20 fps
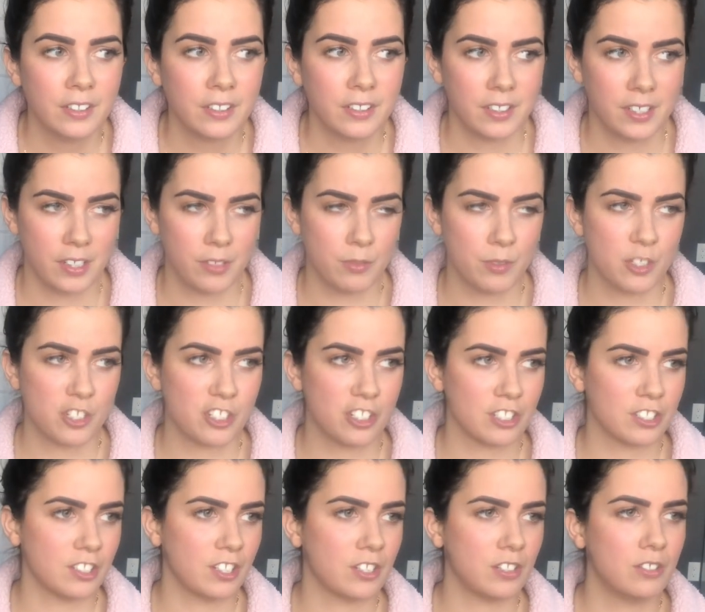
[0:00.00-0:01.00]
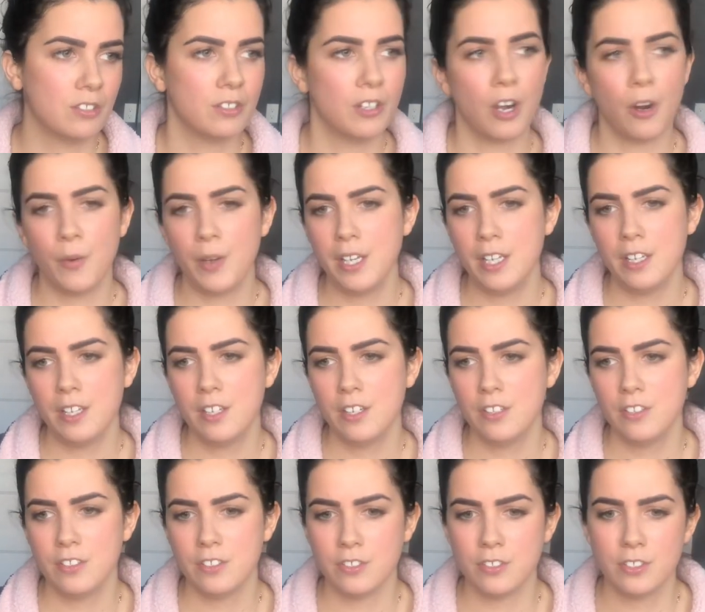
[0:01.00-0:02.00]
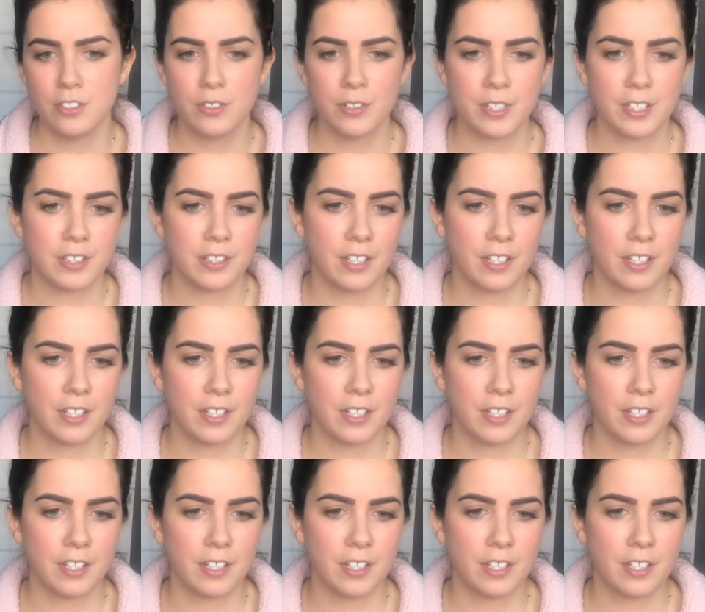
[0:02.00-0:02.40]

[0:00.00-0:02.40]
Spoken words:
it was just like you go in, you do it,